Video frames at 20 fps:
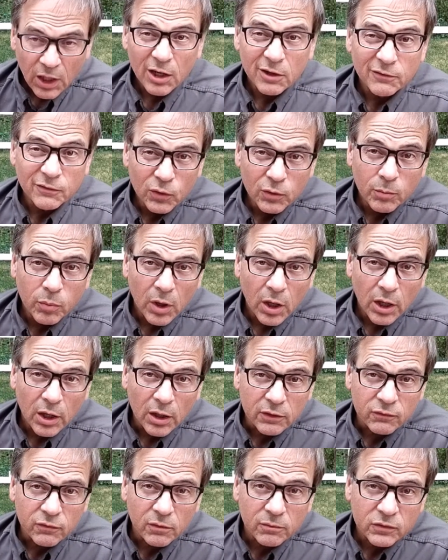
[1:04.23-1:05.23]
a lot of food
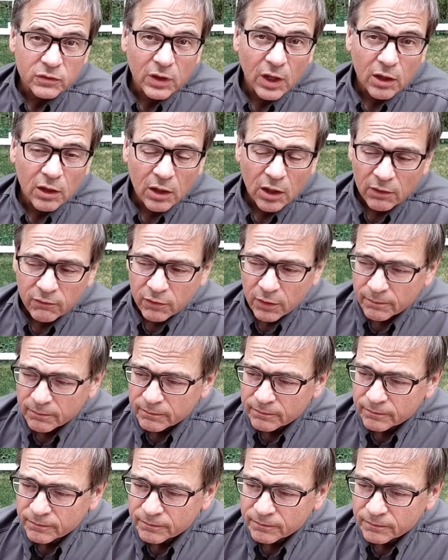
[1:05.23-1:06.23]
products from Scandinavia.
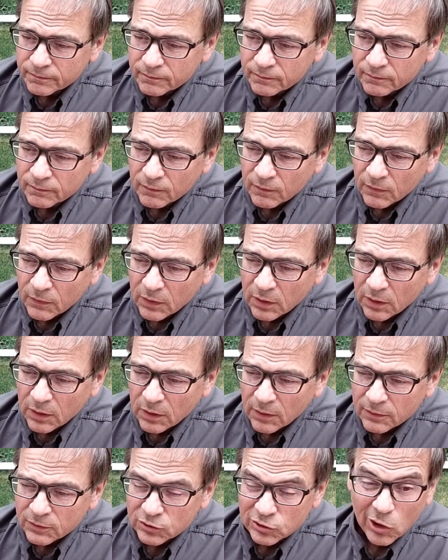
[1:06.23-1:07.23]

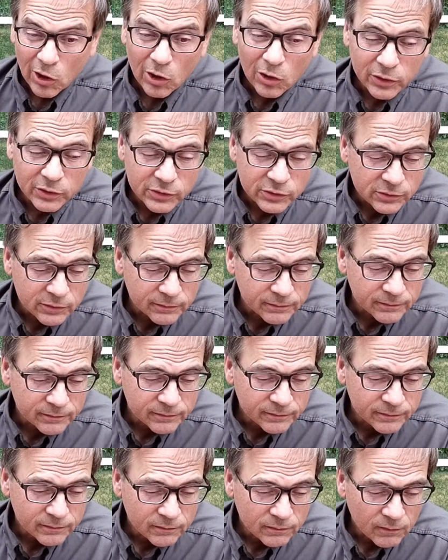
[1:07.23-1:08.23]
Chocolates,
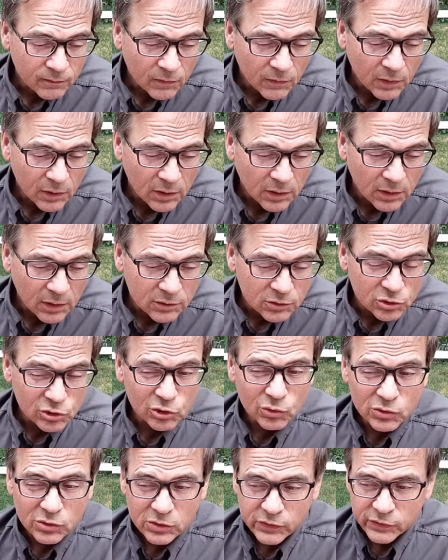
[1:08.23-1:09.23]

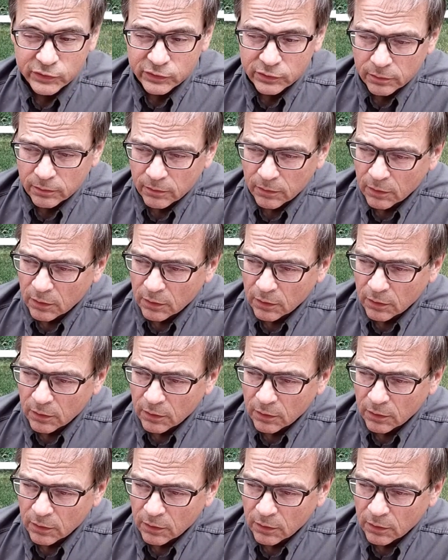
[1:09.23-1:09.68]
juices,